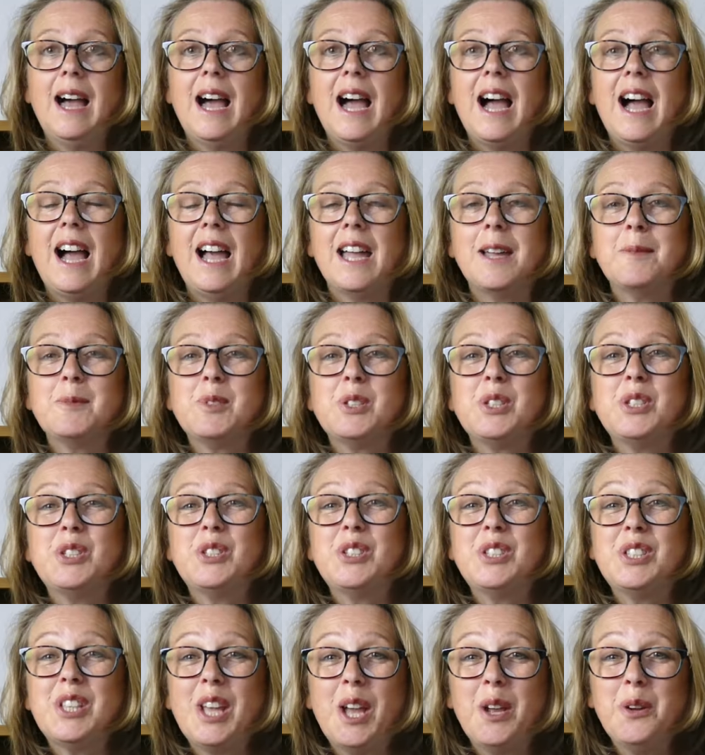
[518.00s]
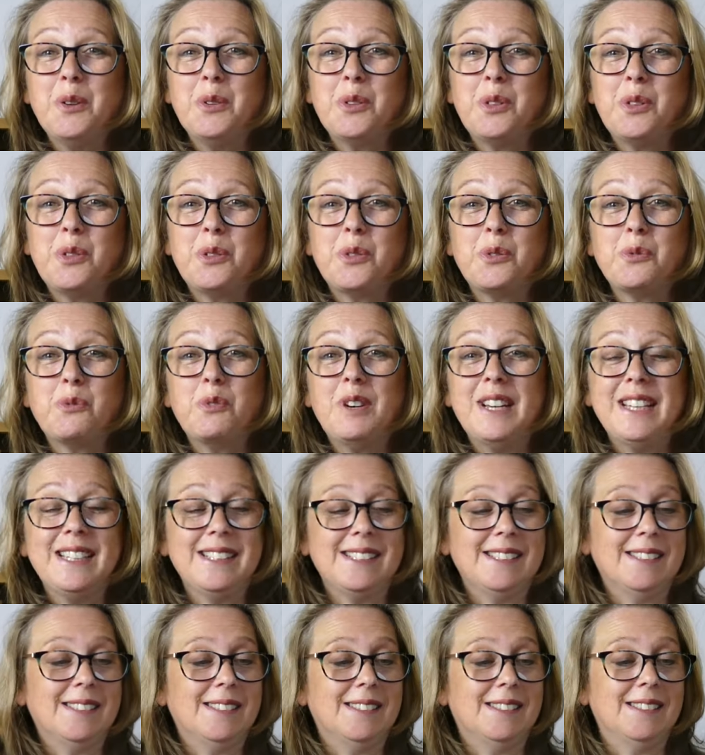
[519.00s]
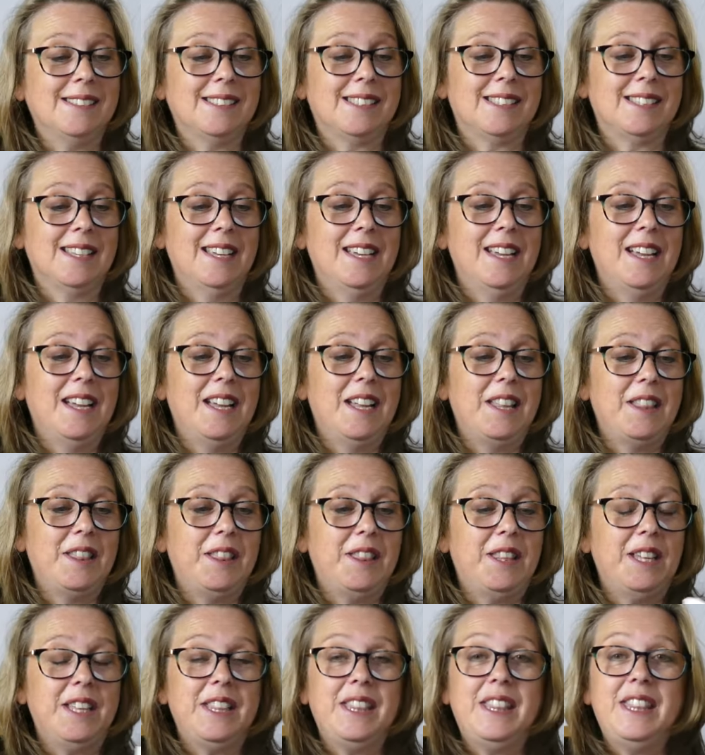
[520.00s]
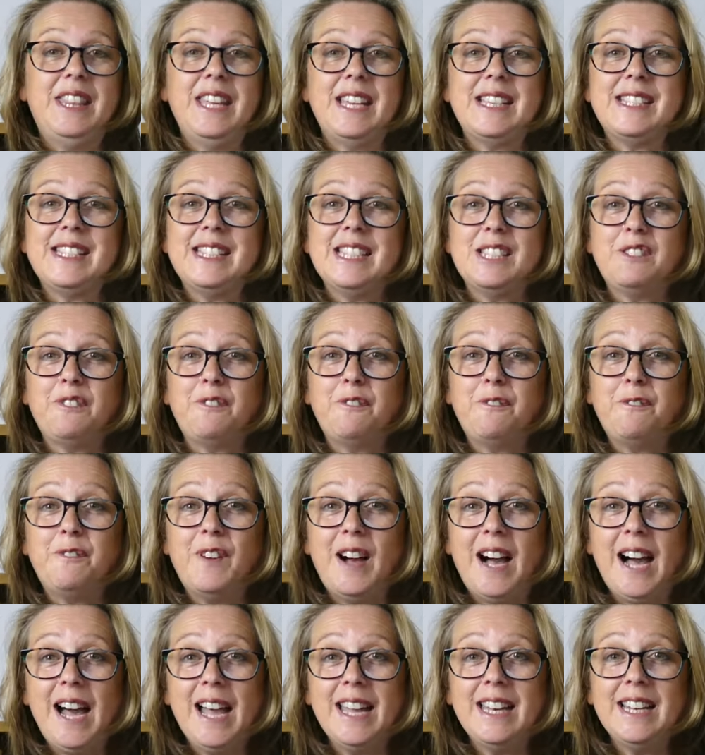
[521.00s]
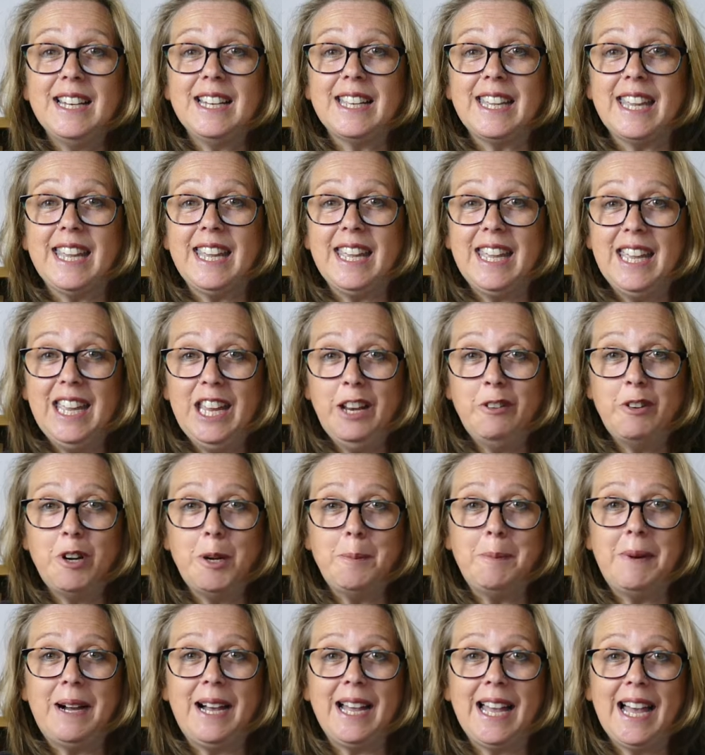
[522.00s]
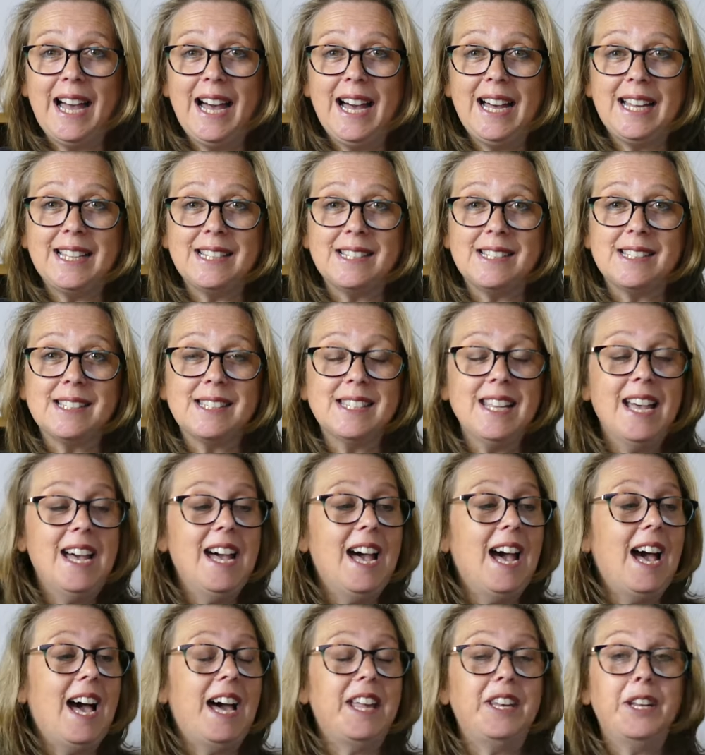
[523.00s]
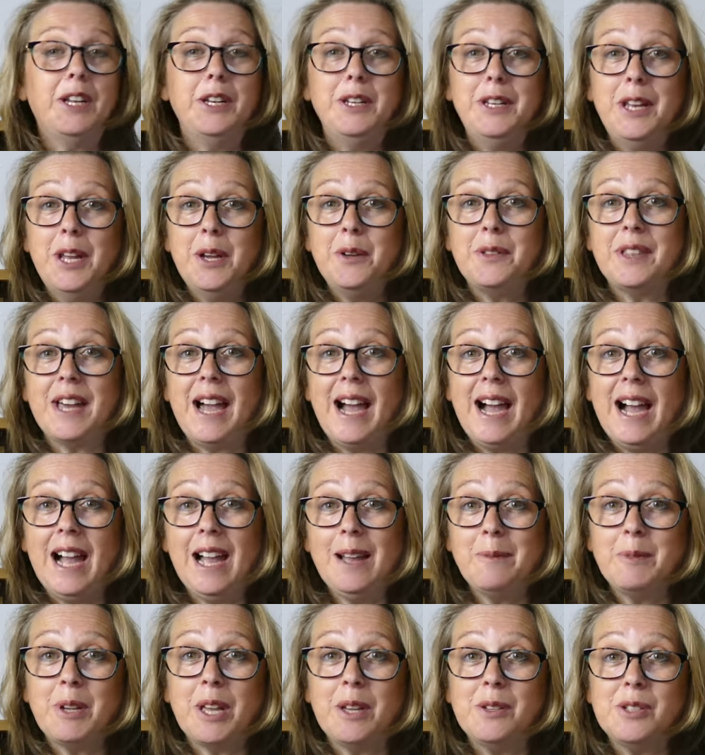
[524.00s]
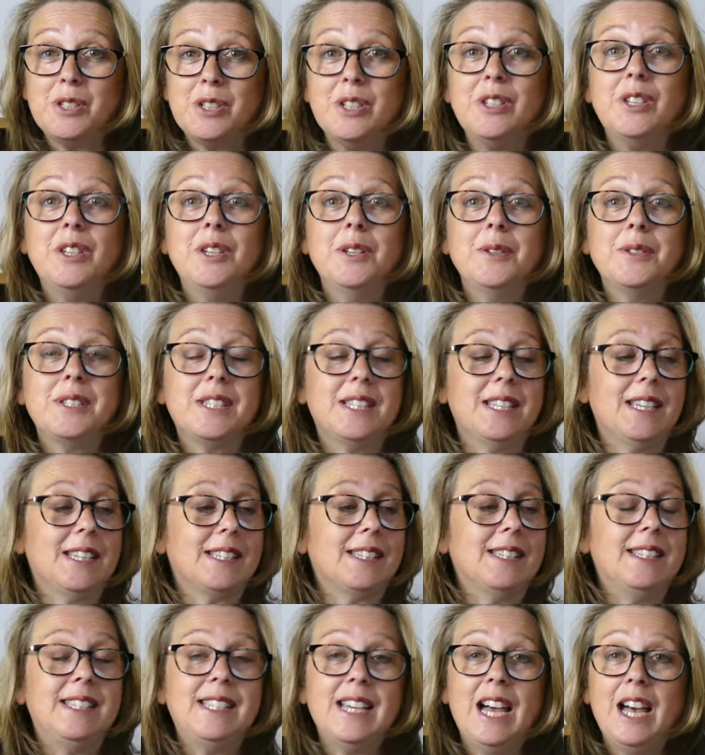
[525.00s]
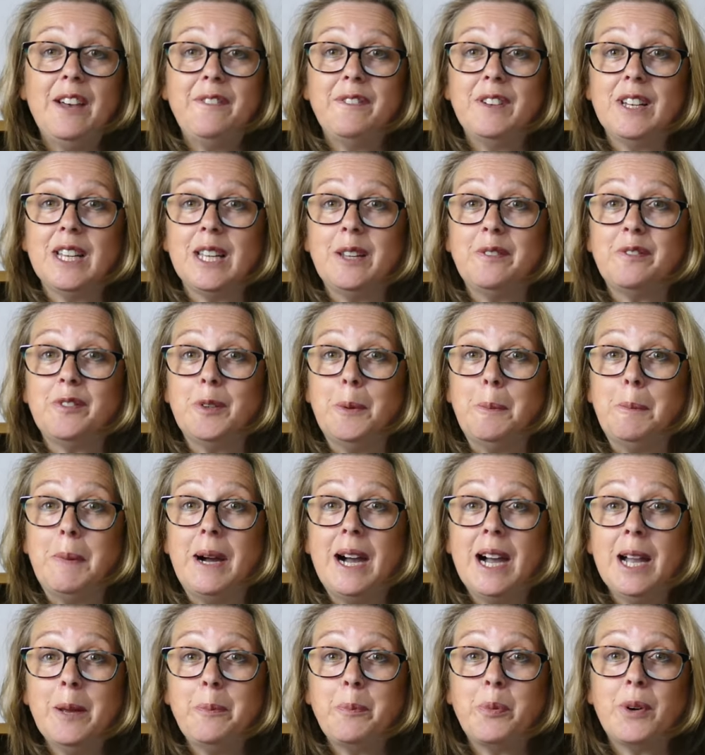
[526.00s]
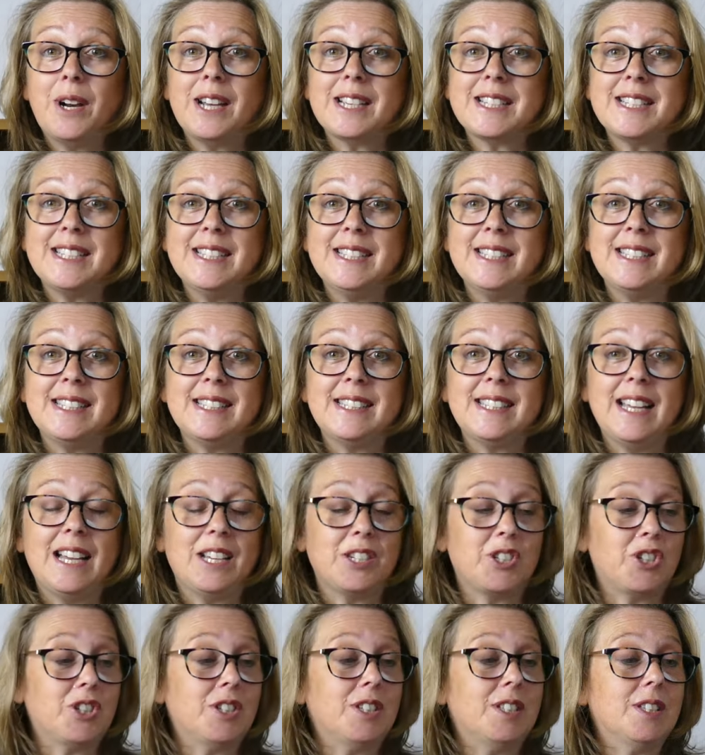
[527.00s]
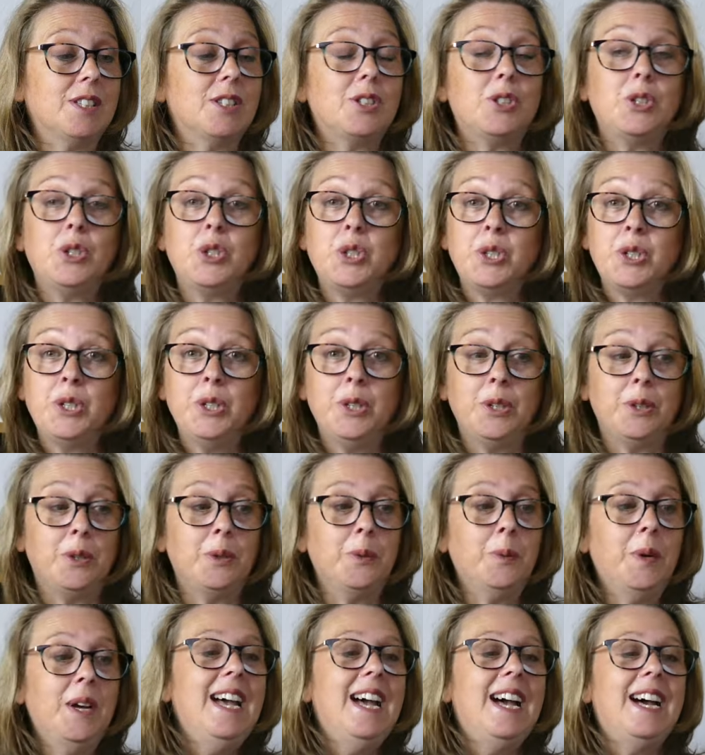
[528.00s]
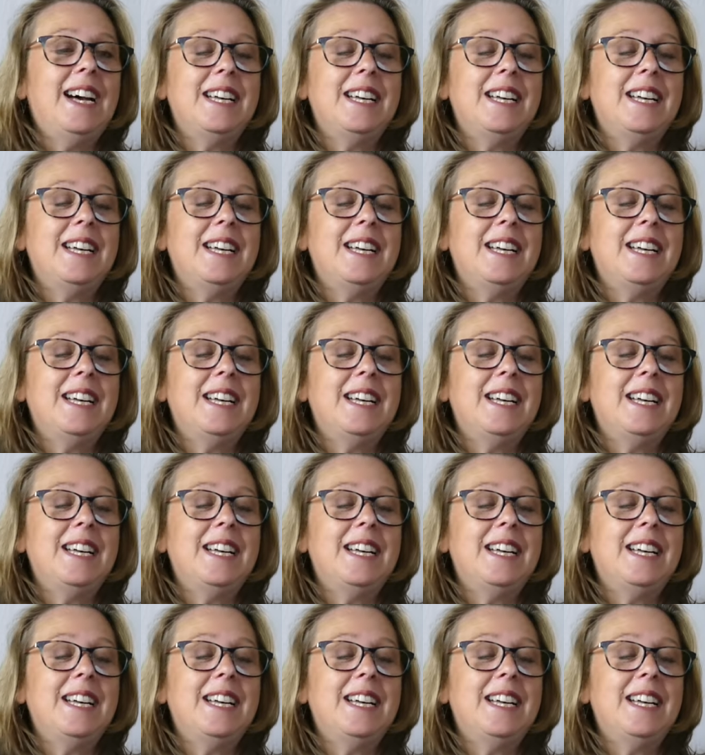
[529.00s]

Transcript: I am so thrilled that this is finally here in my hands, and I know that I'm going to use this definitely for my practice sessions too.